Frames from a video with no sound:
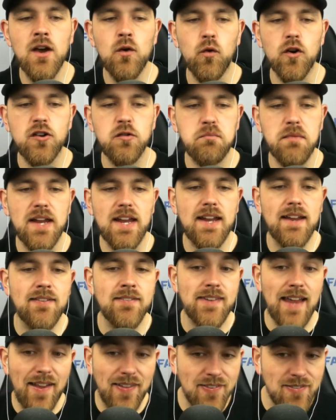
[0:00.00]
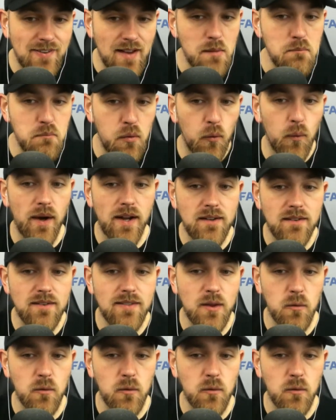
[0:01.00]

which means at some point